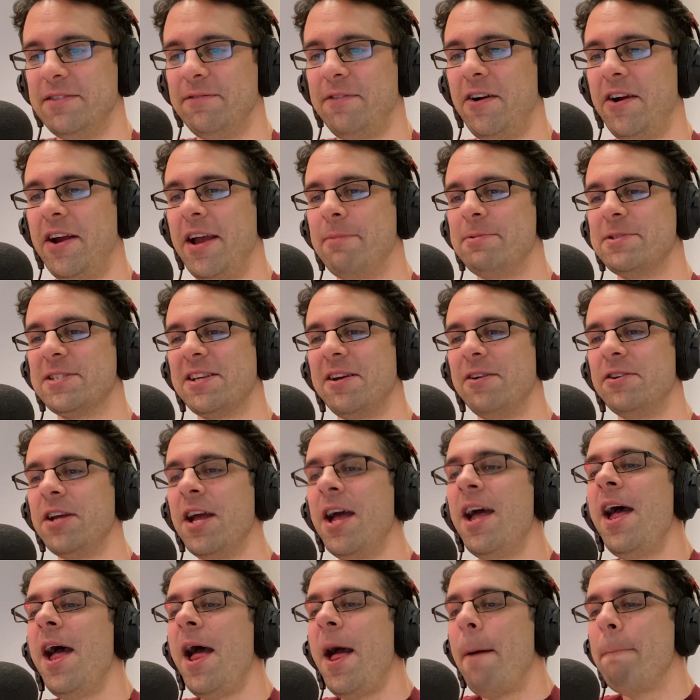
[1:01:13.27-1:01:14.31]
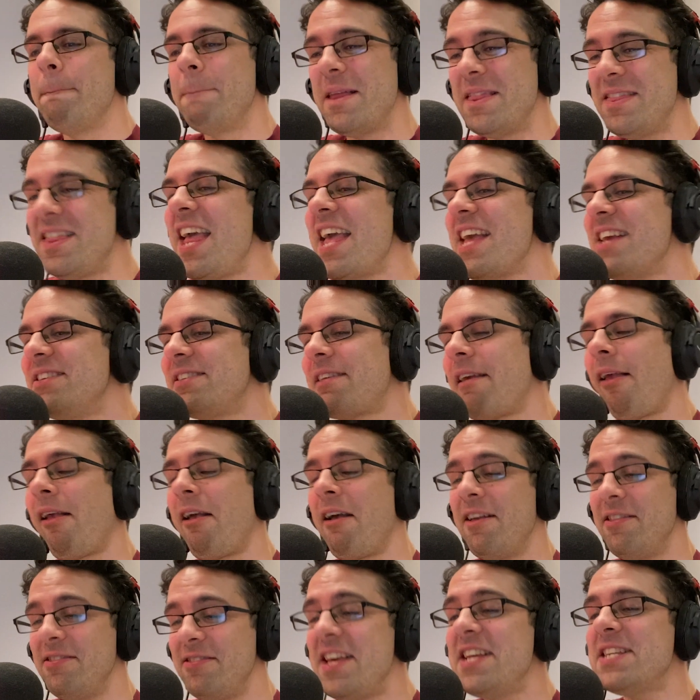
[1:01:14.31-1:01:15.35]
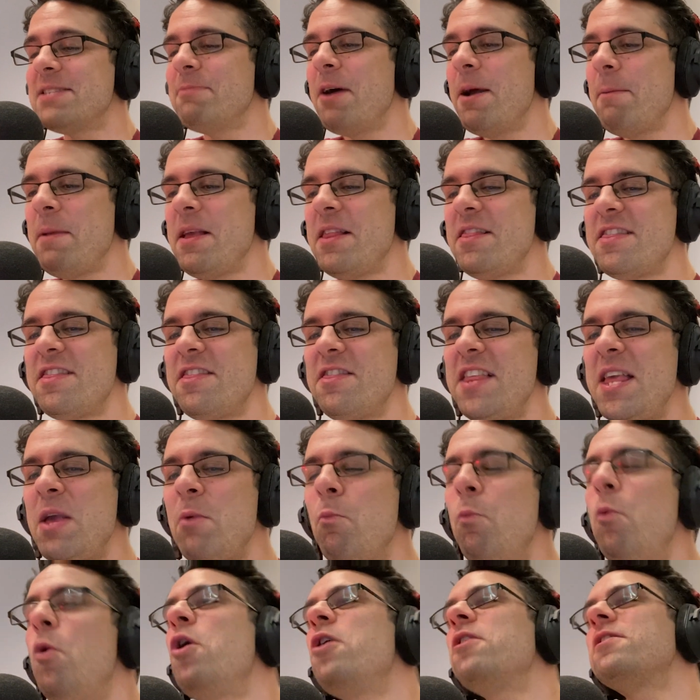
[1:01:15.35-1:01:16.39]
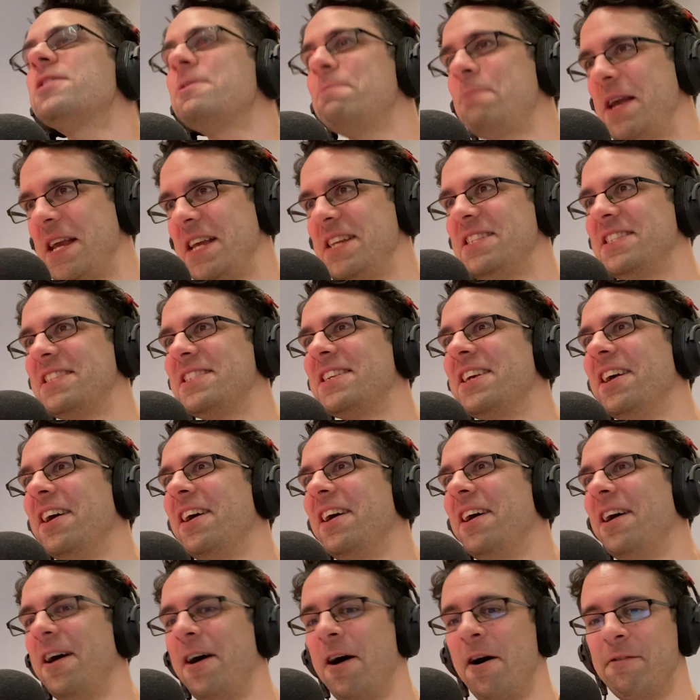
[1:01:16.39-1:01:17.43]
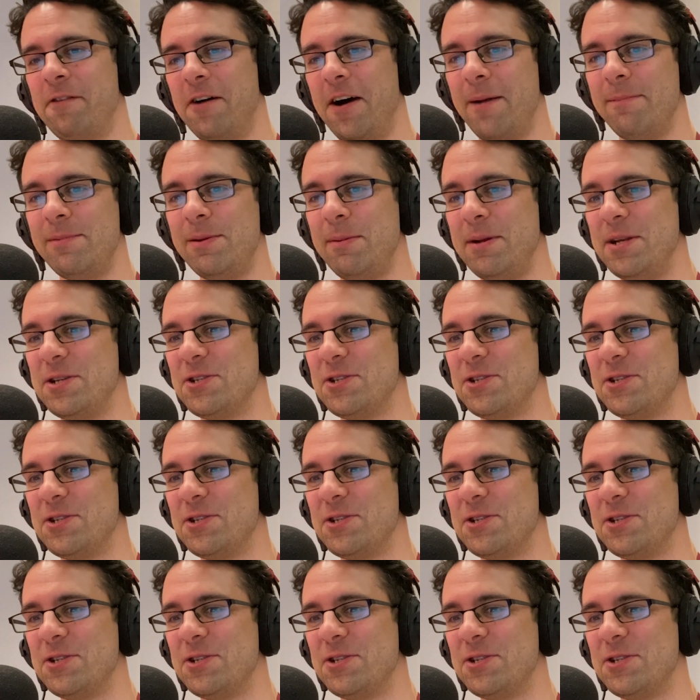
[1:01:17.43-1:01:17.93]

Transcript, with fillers: very episode. But this might be the worst piece of IMDb